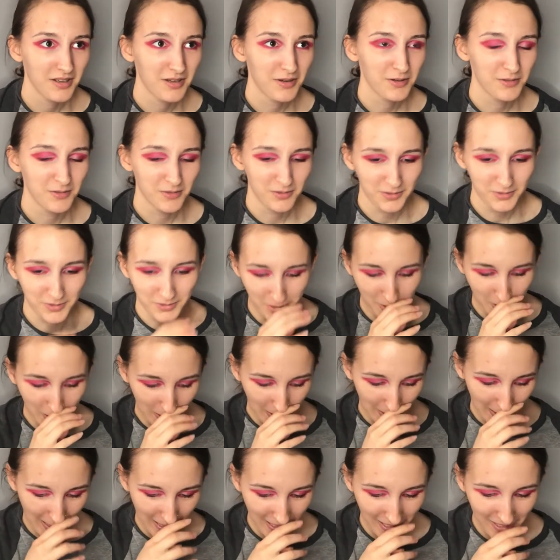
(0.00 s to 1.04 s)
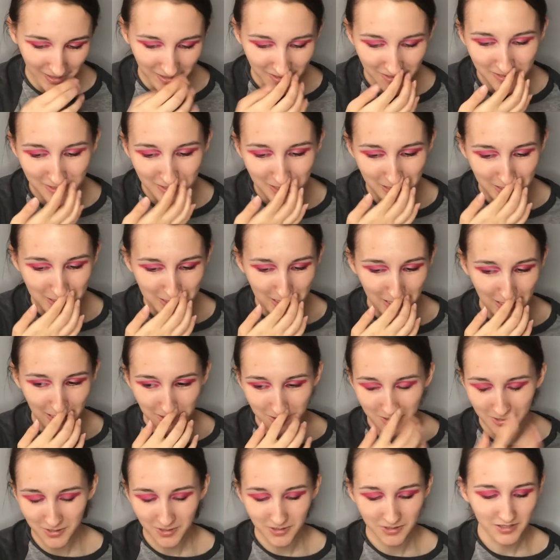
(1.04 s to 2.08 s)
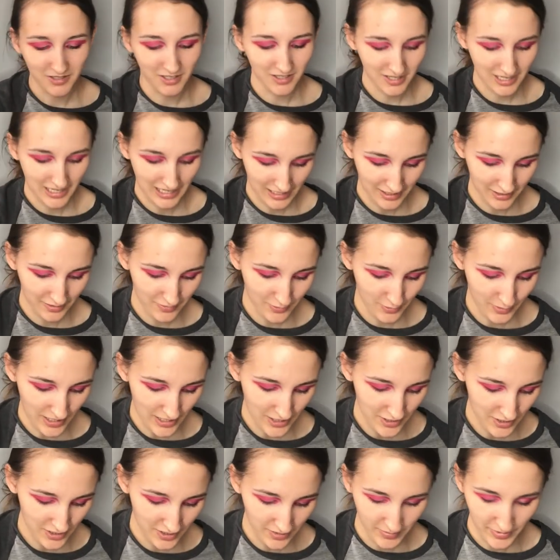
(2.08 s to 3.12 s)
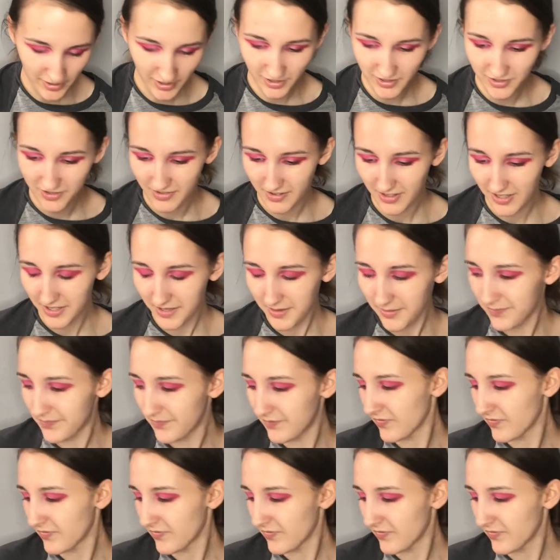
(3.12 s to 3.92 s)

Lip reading: Oh yeah, these TikToks are kind of questionable, aren't they?